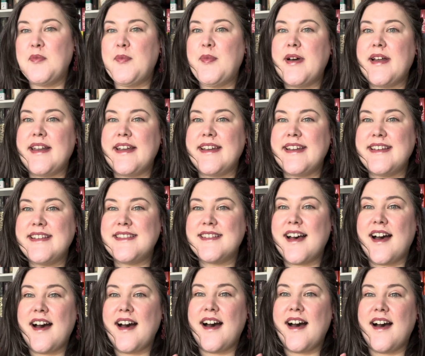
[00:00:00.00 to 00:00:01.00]
but it is
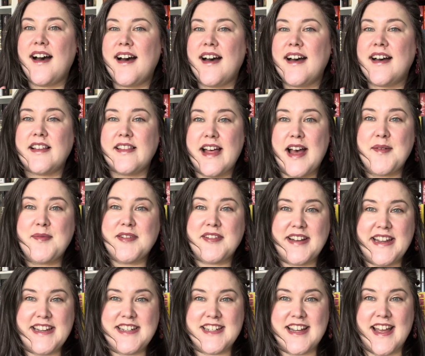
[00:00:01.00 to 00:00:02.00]
a
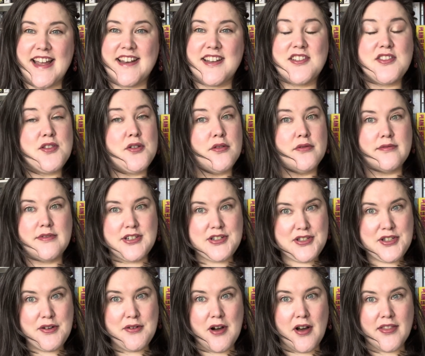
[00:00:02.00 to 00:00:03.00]
collaboration. So there's
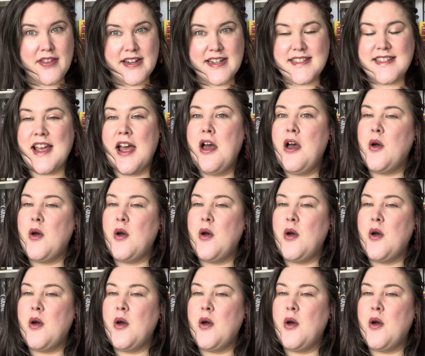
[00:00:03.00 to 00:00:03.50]
2 authors.